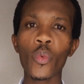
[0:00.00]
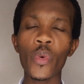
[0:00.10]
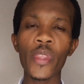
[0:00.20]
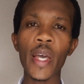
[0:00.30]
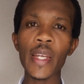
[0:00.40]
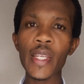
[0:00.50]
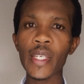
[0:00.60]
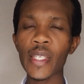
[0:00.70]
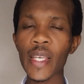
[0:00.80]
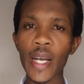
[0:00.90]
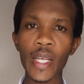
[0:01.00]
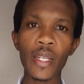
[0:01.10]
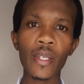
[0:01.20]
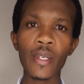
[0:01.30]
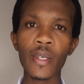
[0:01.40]
with an ETR
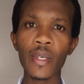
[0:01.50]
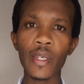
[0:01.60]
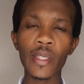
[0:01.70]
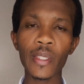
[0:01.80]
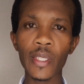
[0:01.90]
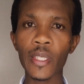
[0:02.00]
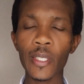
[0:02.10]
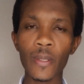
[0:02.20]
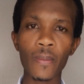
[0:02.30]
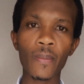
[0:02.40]
receipt.